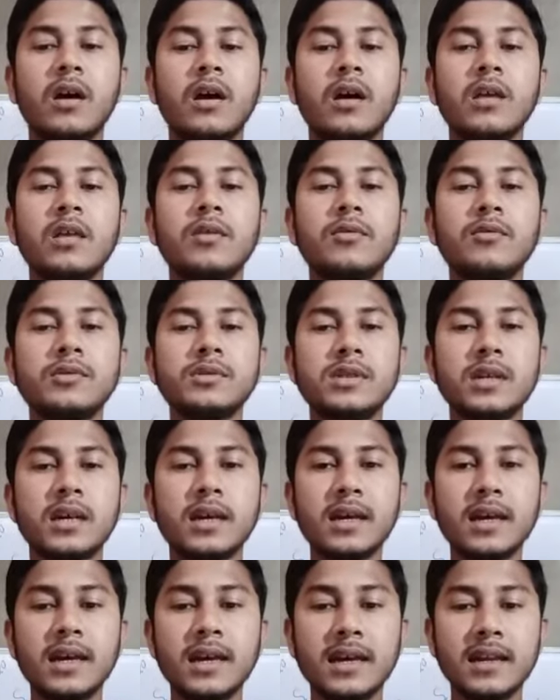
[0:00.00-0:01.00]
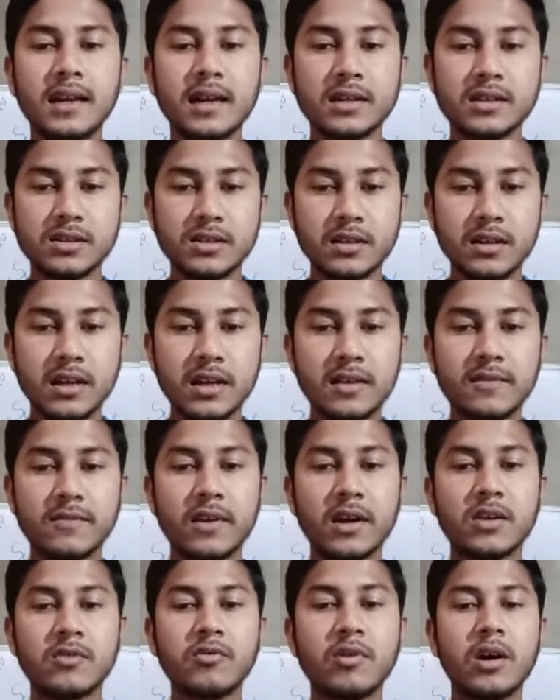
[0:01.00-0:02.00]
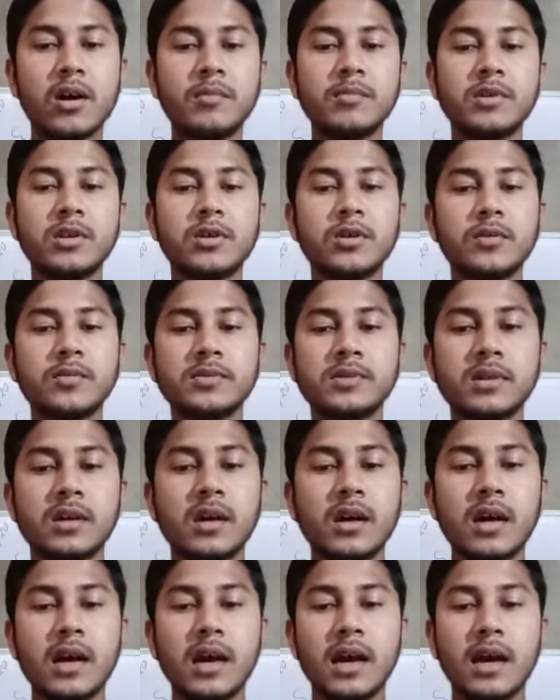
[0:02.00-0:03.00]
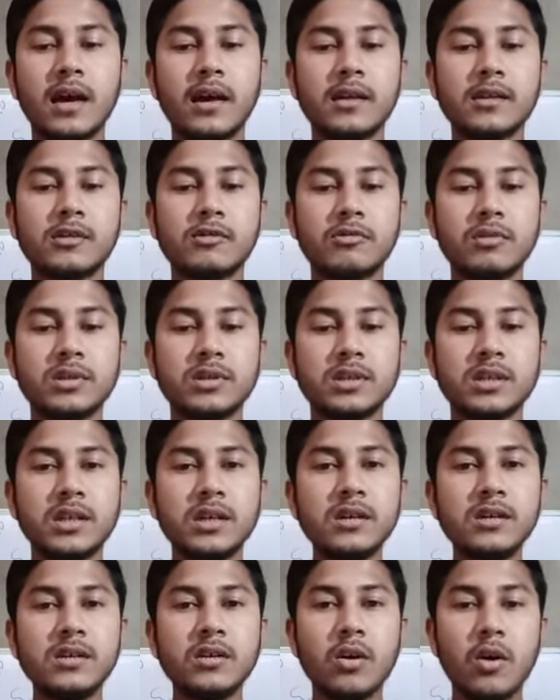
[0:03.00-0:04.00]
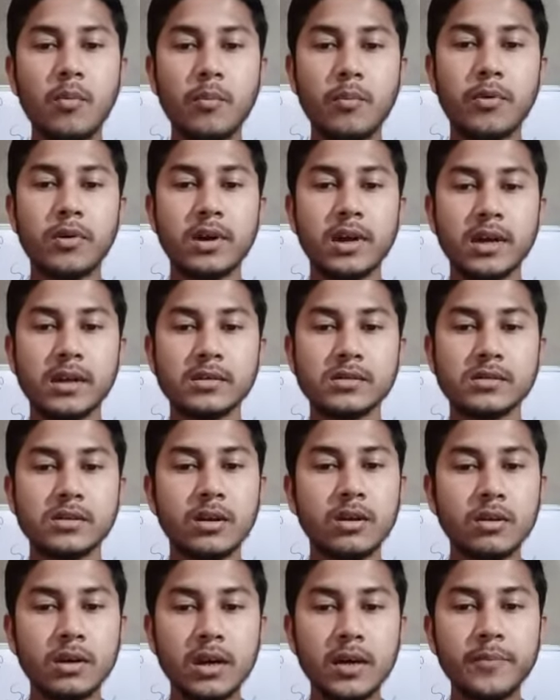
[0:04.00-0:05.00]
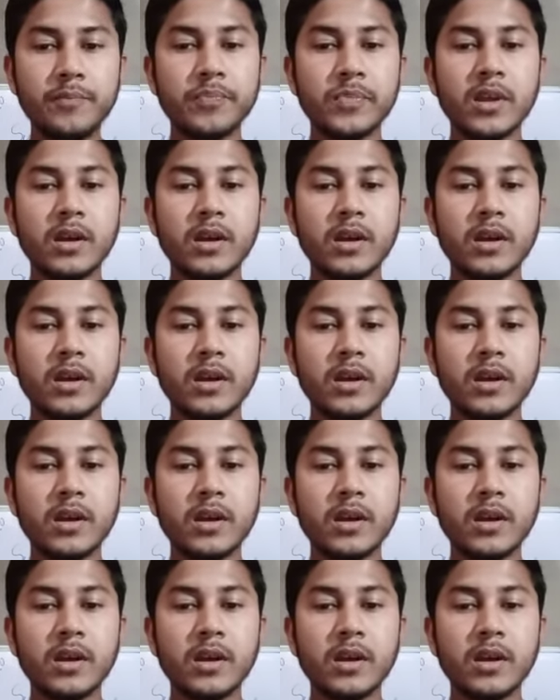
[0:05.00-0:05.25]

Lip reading: using electronic vacuum tubes as switching components. Okay.